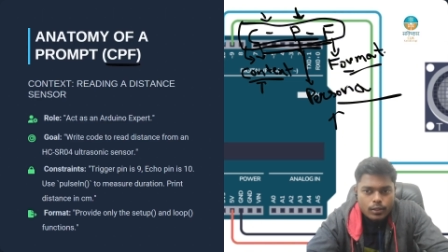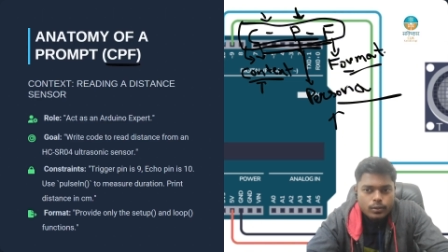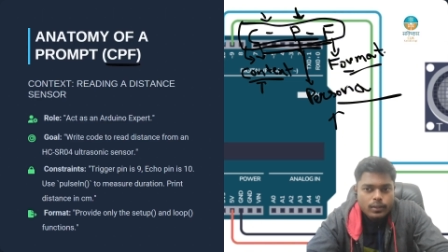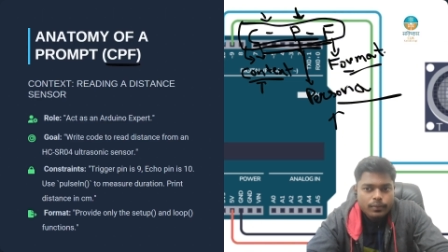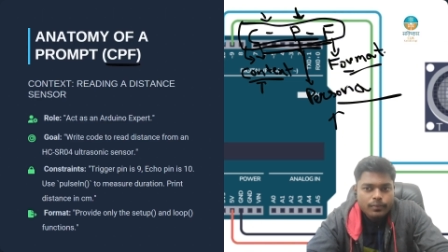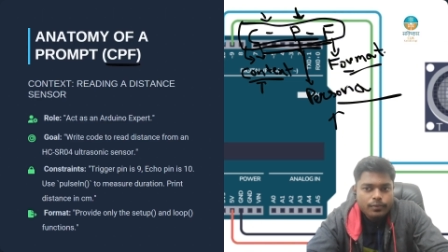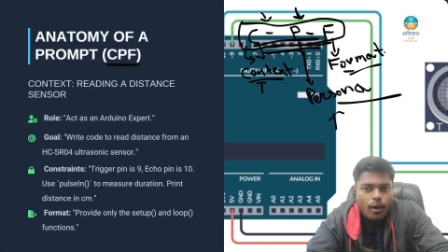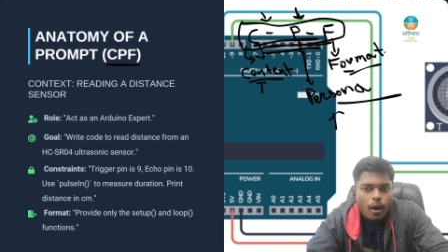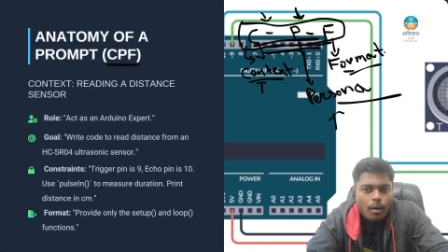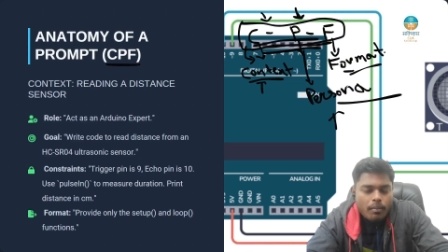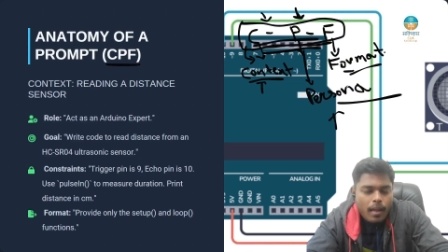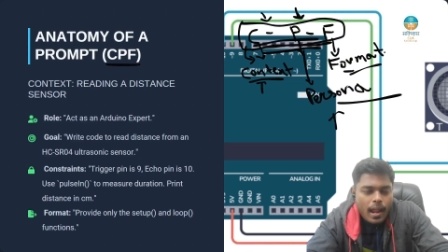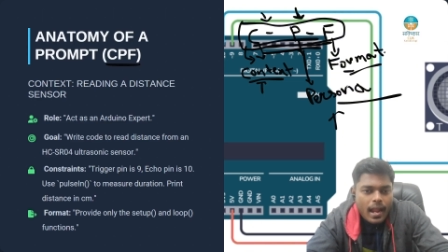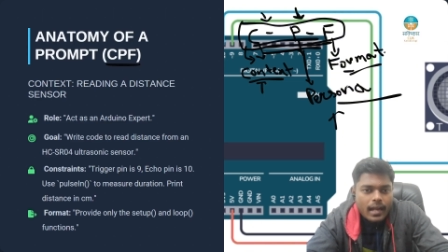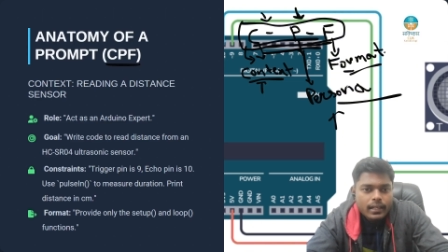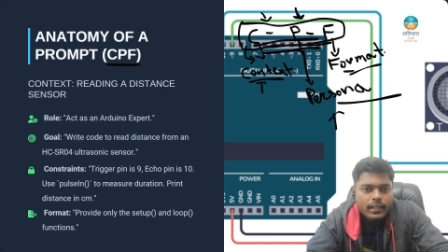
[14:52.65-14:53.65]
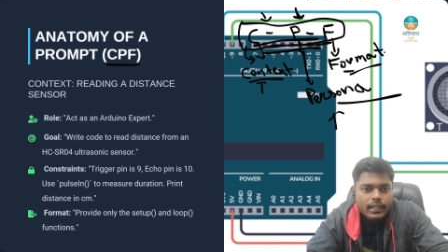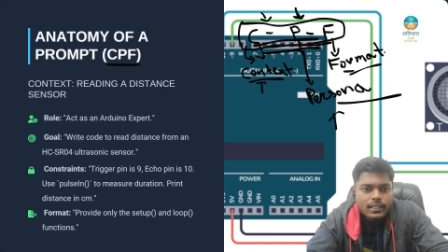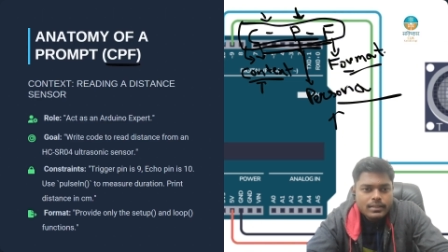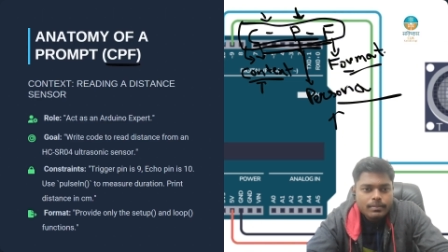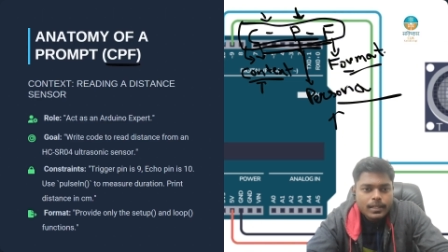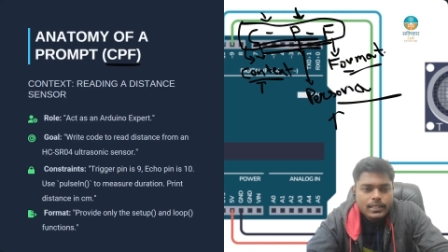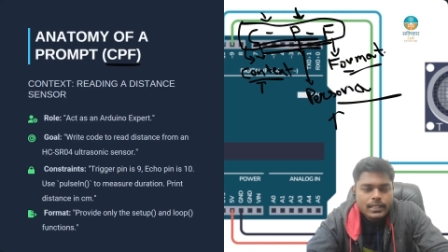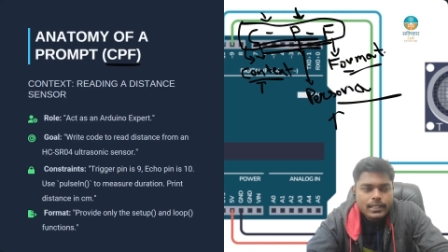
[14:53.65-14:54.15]
so the format
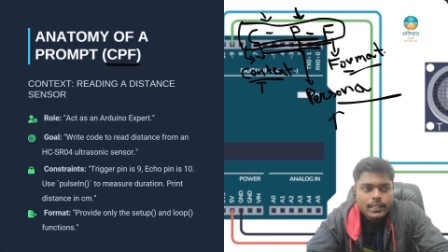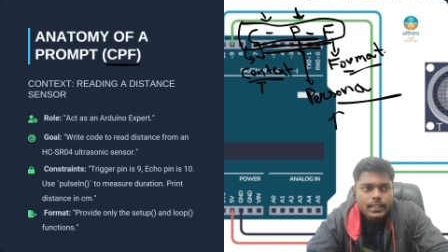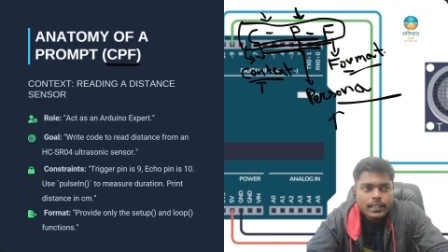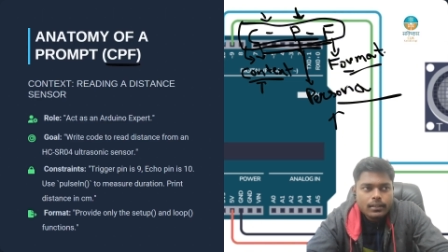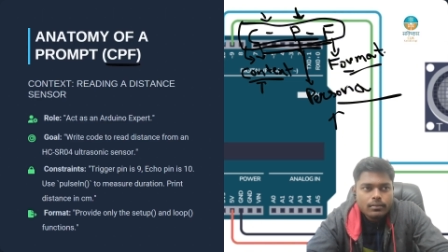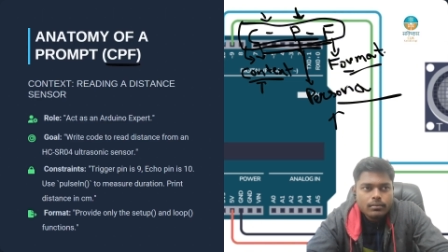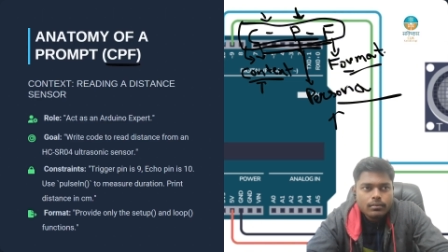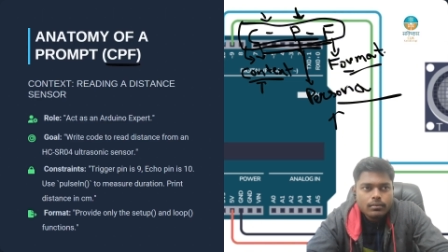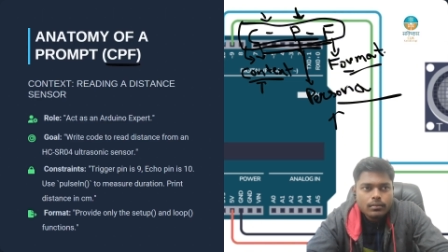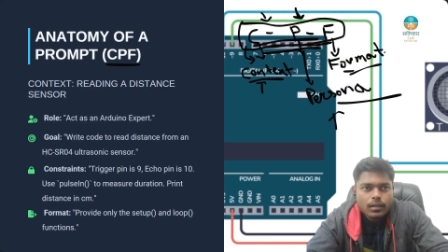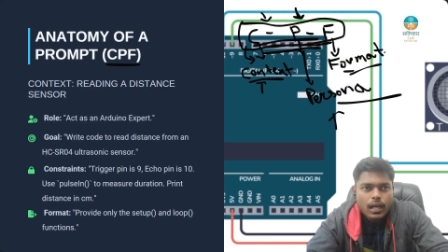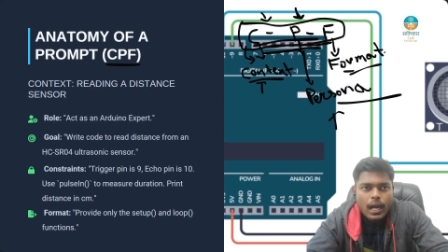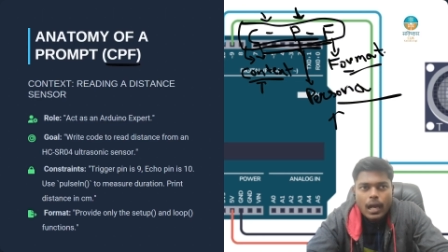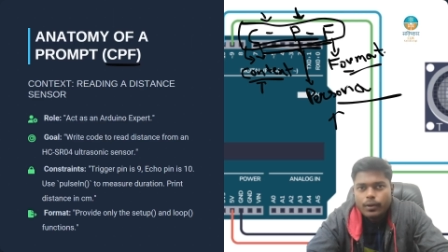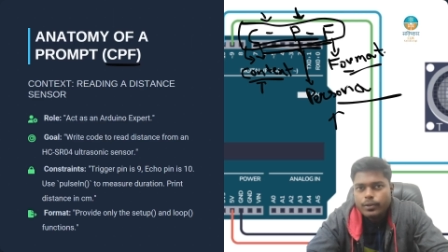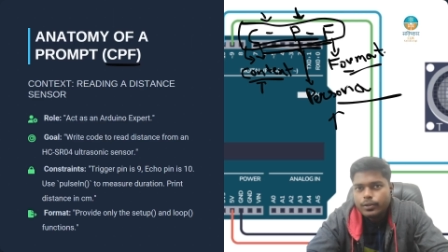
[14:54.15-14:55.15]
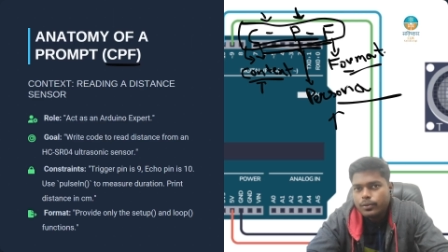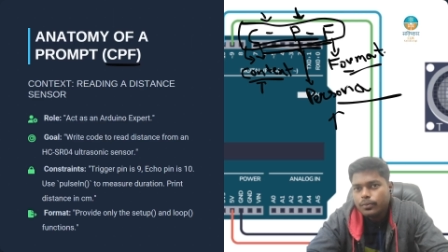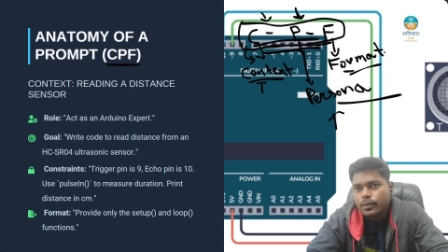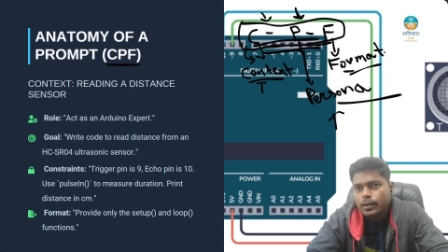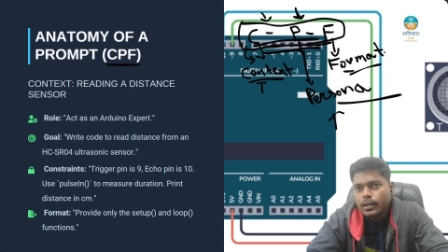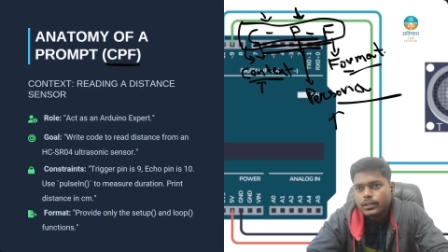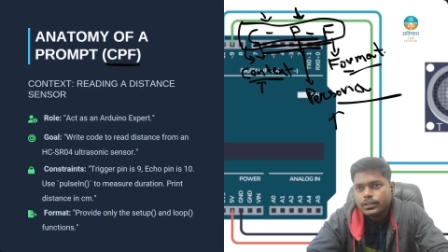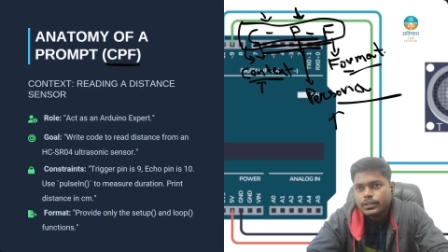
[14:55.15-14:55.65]
is basically how you
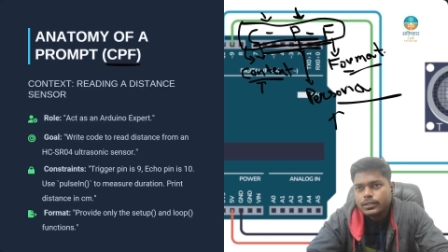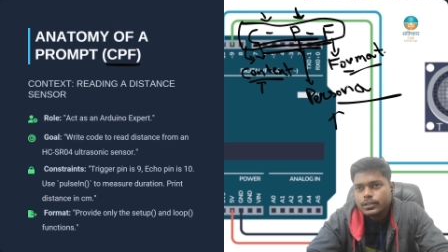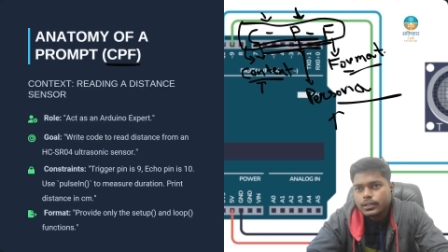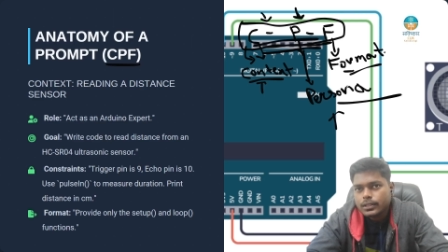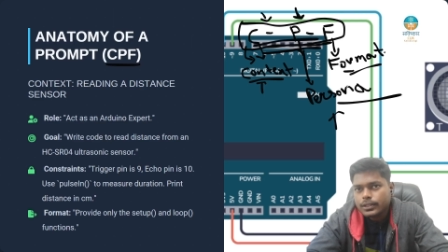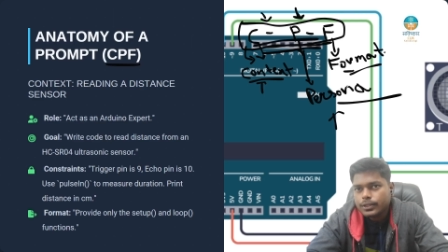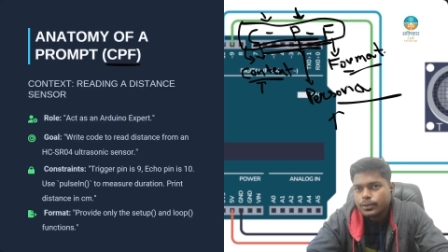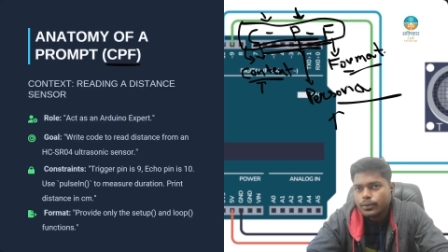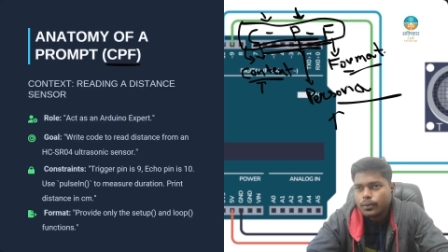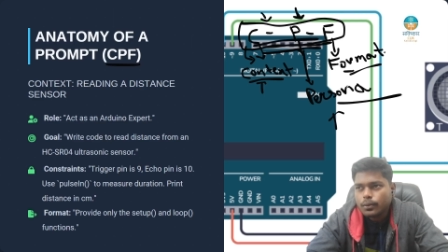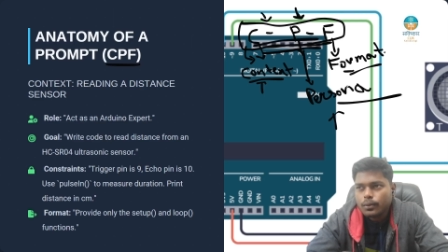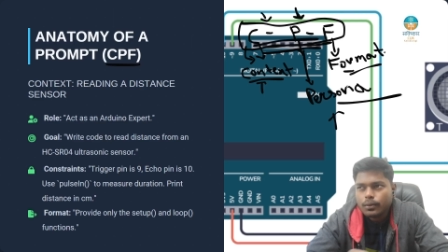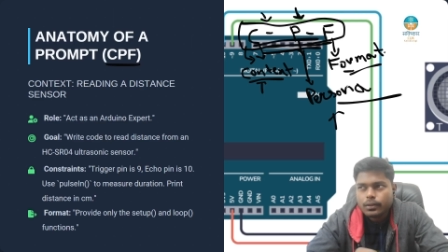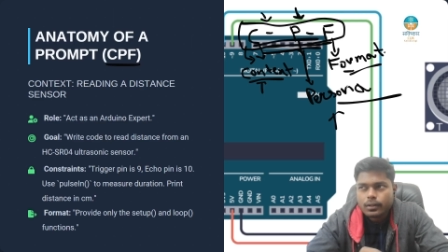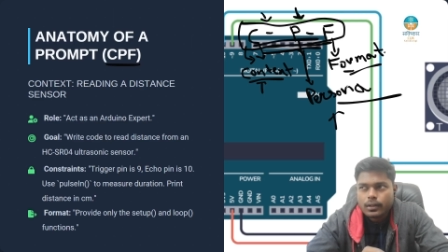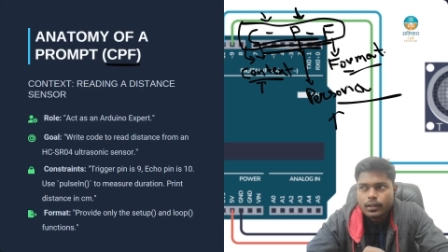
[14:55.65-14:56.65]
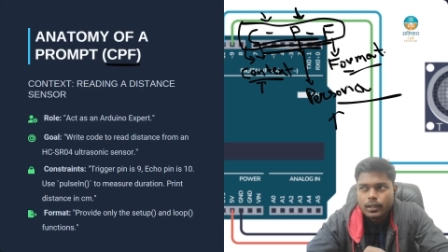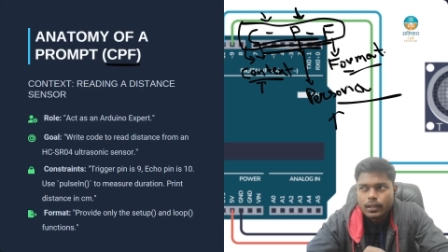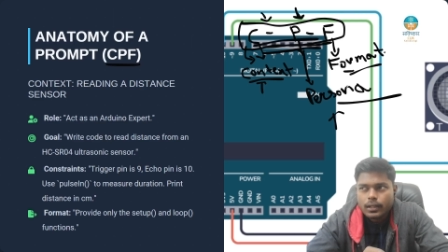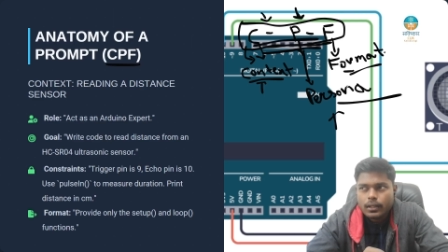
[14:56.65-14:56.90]
want your